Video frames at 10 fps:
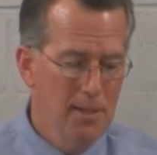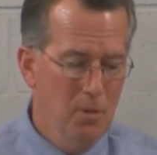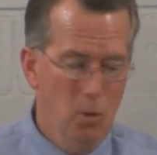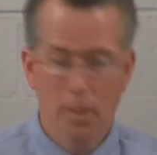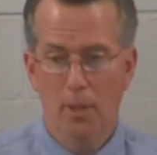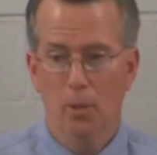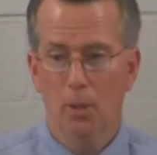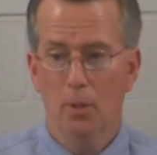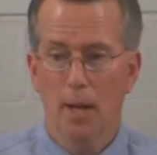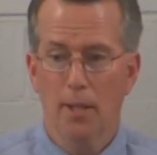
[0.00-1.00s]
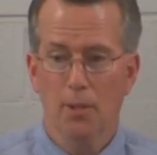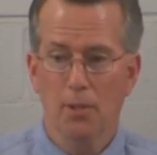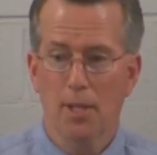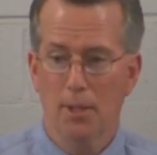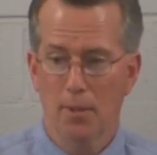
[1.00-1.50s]
Well, may the Lord grant us
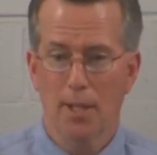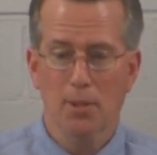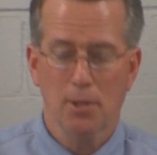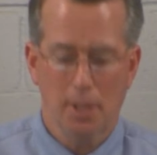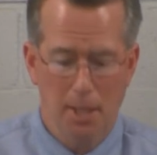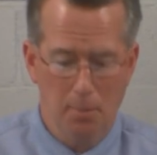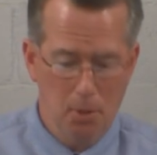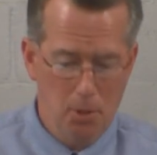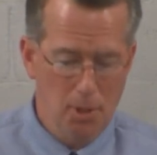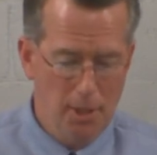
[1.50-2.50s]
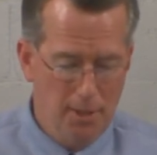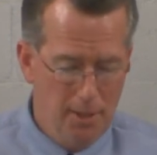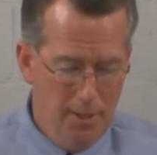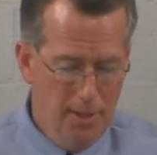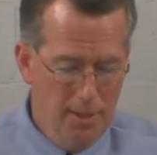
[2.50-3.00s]
that grace and that mercy
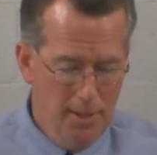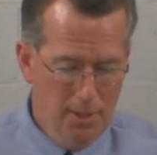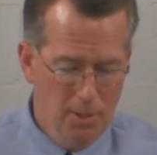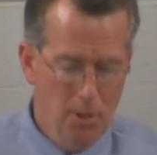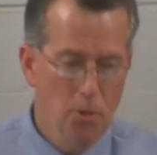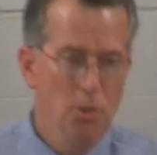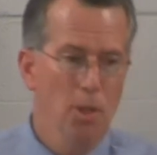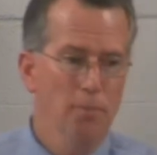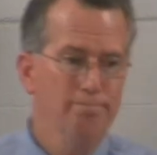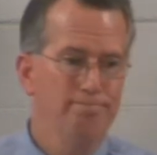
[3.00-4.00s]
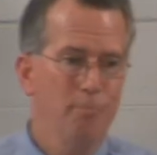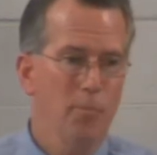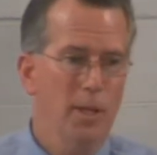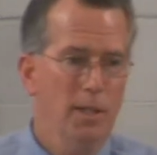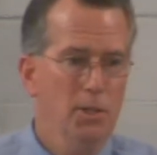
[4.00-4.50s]
uh, to do so.
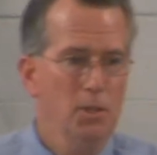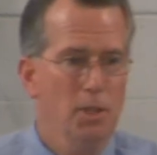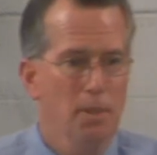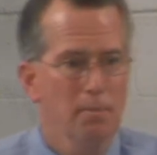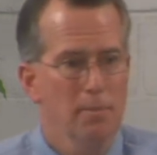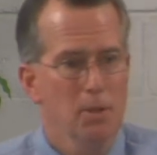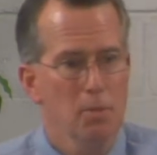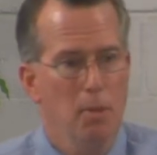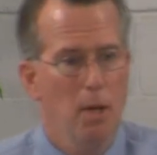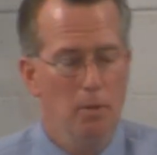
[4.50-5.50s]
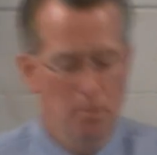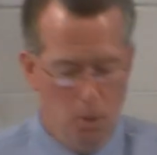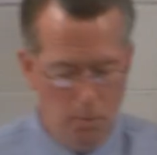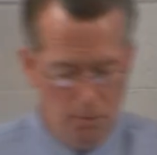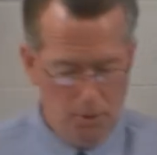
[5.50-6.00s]
Let's, um, let's bow in a
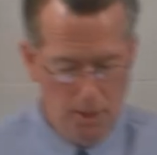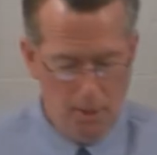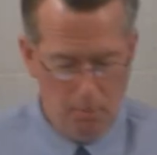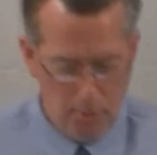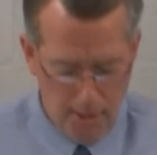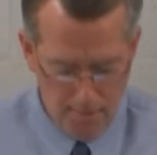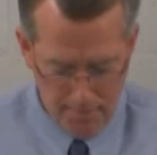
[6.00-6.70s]
moment of silent prayer